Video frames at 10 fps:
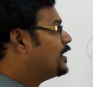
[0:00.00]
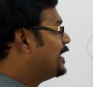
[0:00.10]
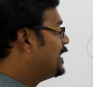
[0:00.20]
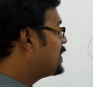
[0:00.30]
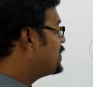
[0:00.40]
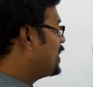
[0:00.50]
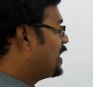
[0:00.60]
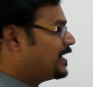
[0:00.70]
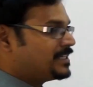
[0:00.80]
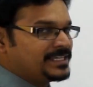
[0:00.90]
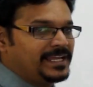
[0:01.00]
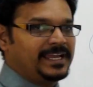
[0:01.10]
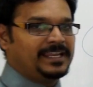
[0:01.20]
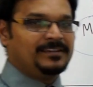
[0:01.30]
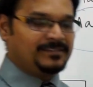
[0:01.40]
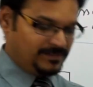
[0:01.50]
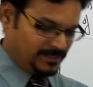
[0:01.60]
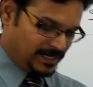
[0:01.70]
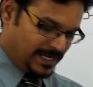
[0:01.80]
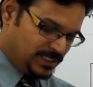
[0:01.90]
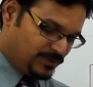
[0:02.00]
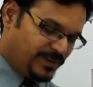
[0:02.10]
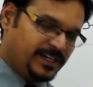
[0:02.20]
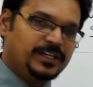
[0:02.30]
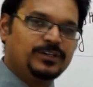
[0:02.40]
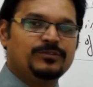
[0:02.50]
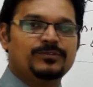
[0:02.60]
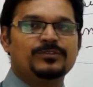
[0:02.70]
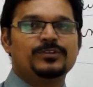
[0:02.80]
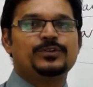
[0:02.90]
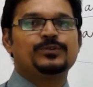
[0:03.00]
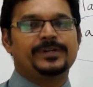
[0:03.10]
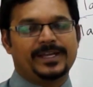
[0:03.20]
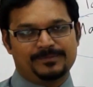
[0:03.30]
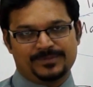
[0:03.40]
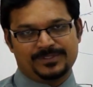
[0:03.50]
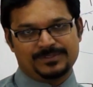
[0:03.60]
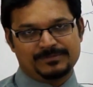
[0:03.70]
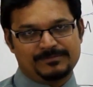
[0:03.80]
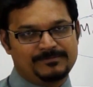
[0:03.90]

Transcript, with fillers: Inertia is again classified into two types.